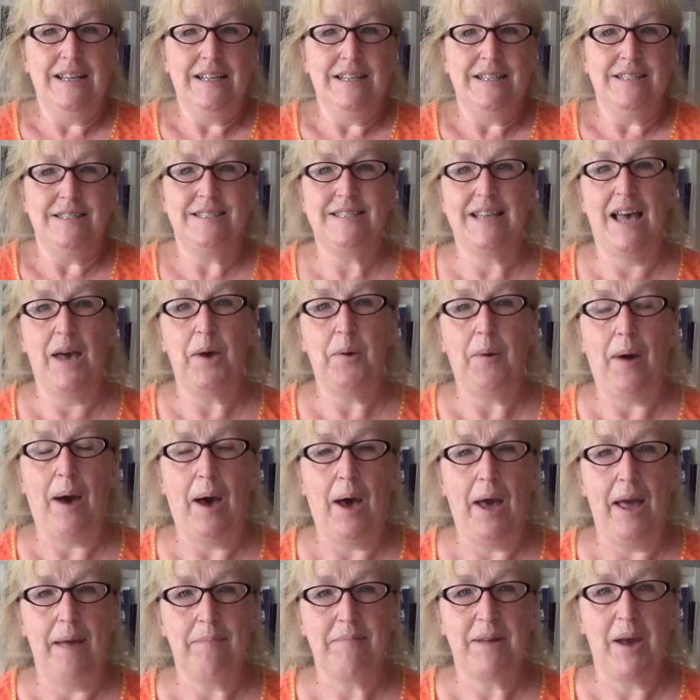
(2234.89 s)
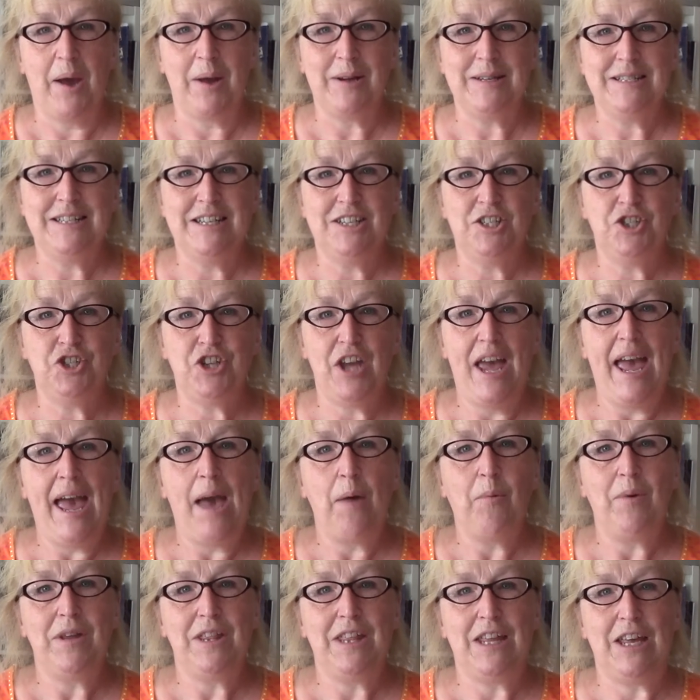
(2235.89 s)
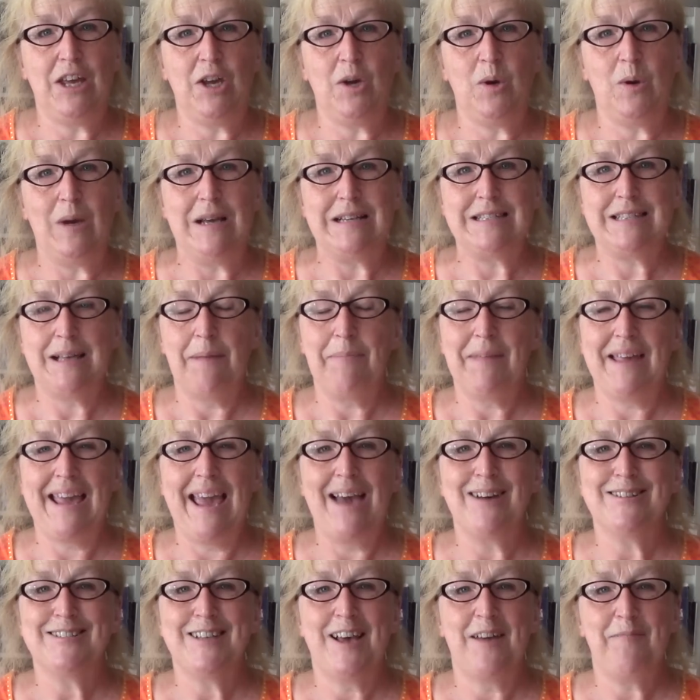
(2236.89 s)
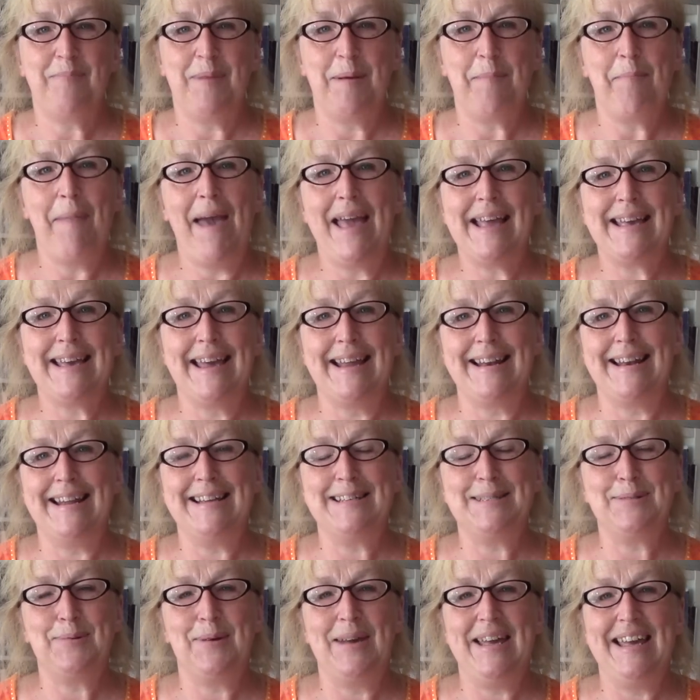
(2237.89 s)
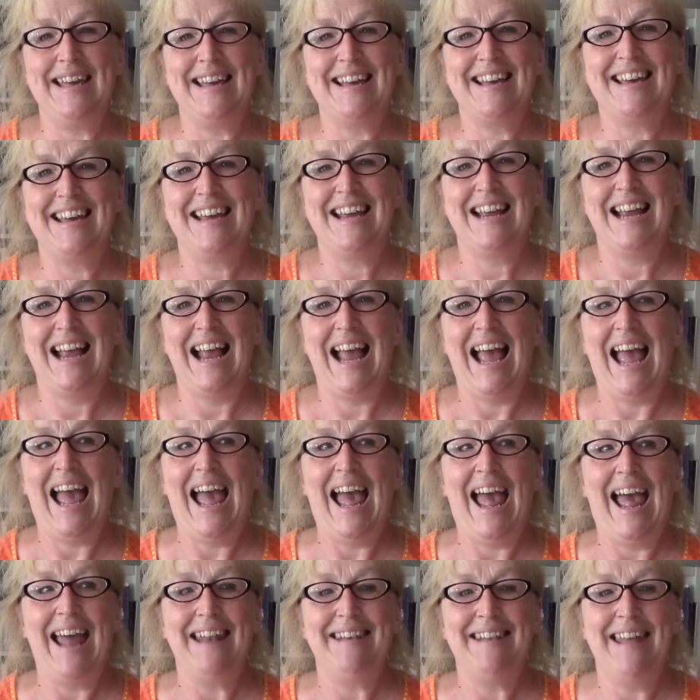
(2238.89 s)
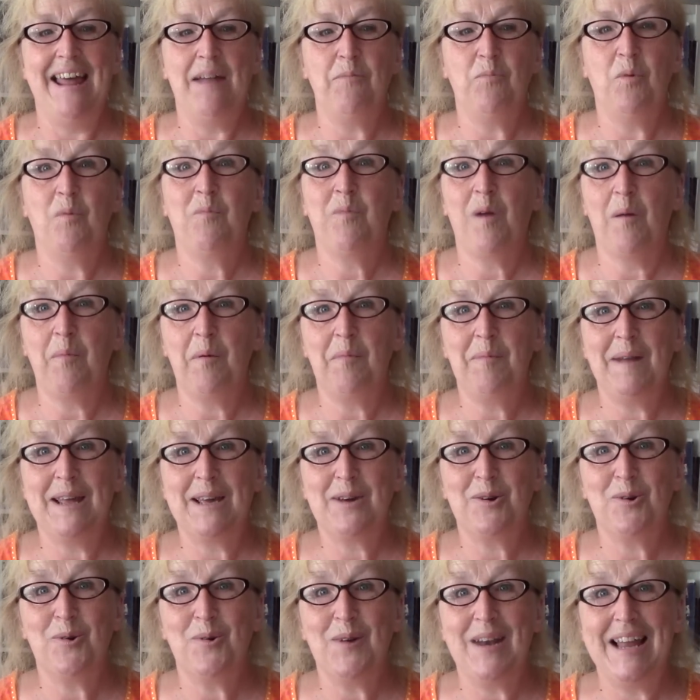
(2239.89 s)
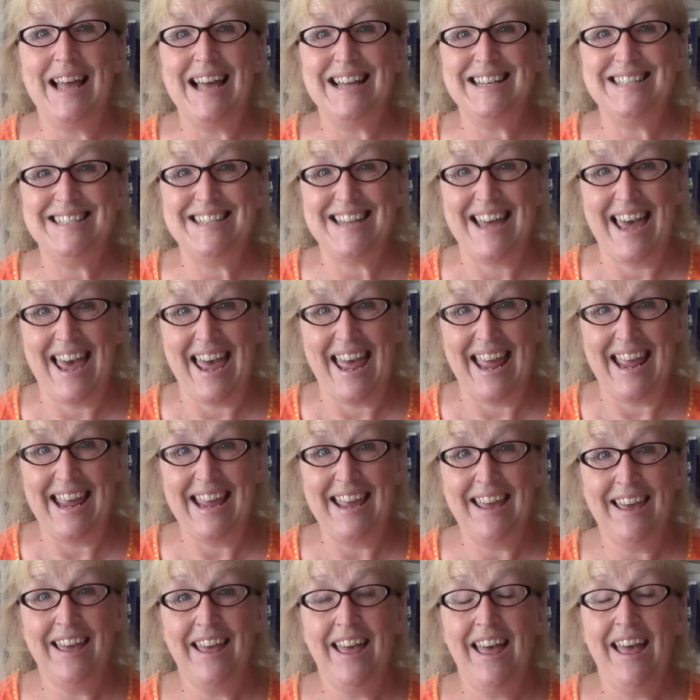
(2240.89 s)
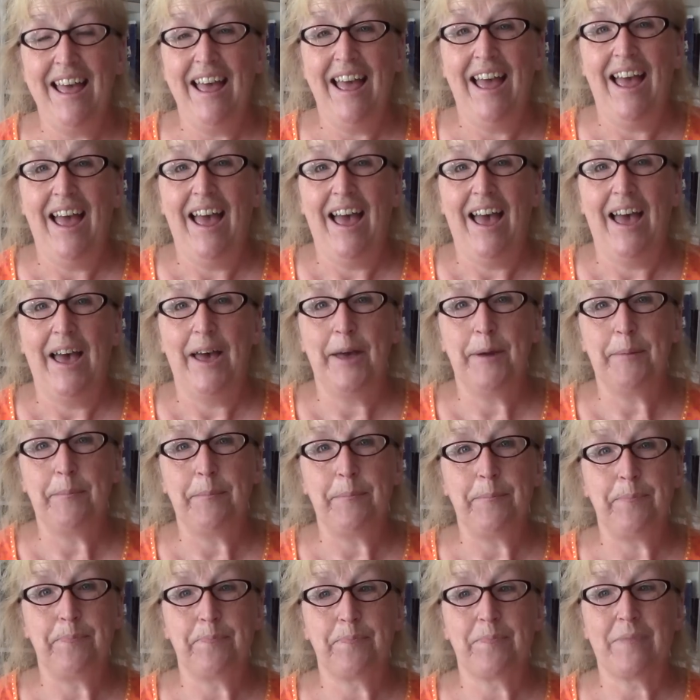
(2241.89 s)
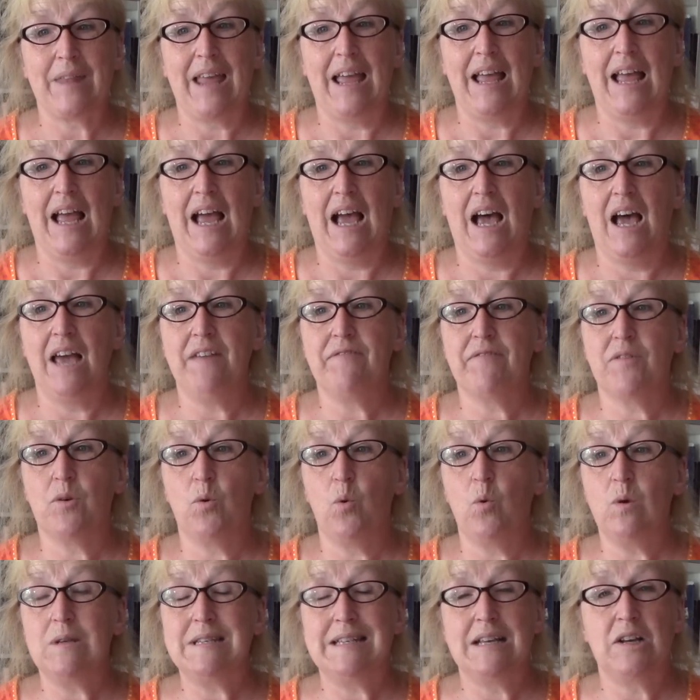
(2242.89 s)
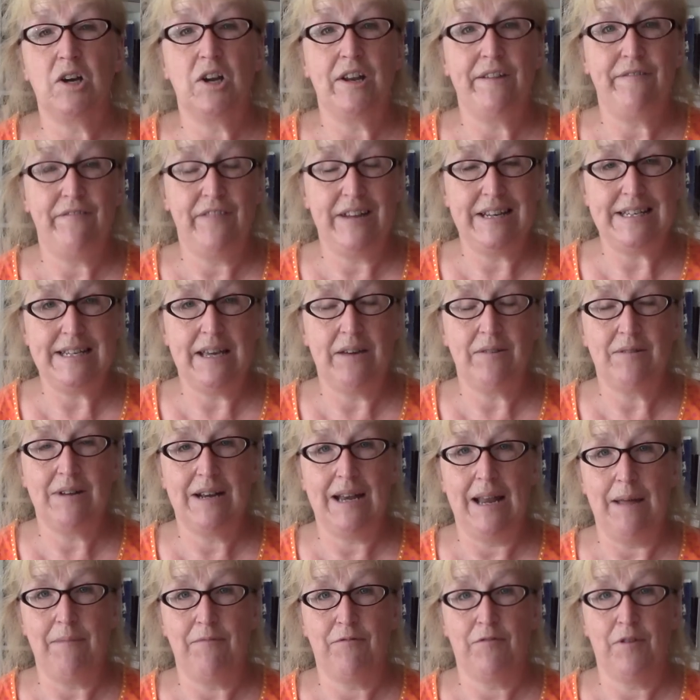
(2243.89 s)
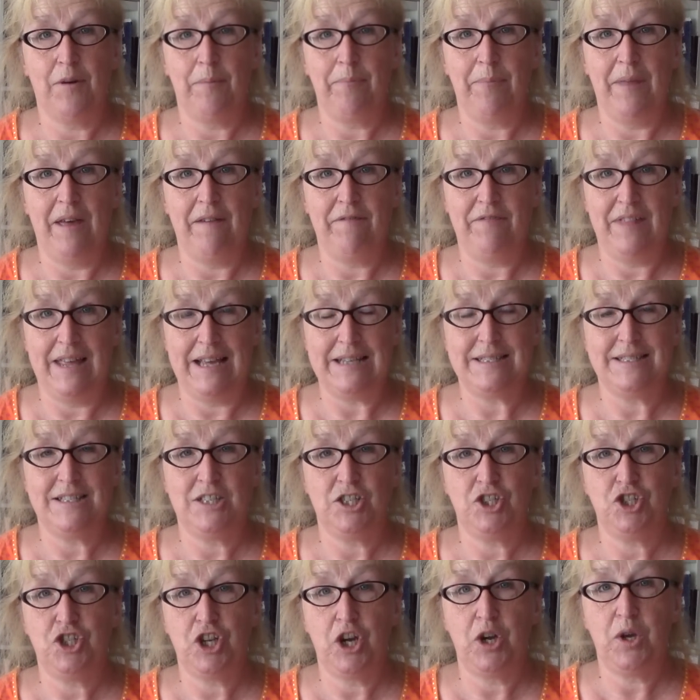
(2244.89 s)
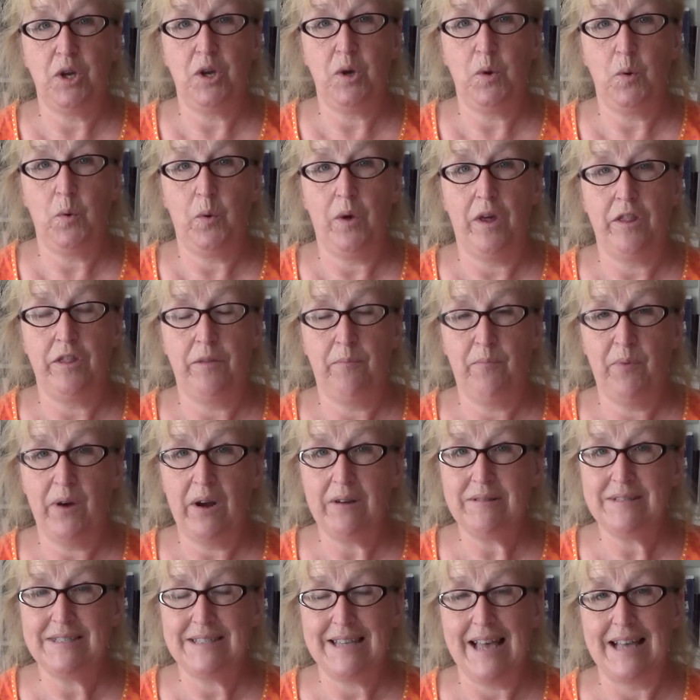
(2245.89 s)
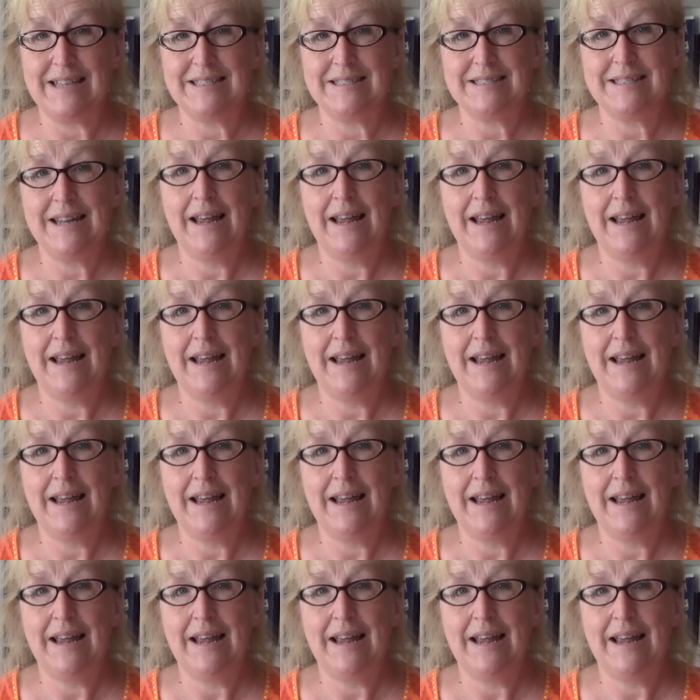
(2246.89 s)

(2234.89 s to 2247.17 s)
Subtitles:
So I'm going to share with you something else I've been making this week, and then we'll probably call it a day. I've also got a video clip of this to show you the process.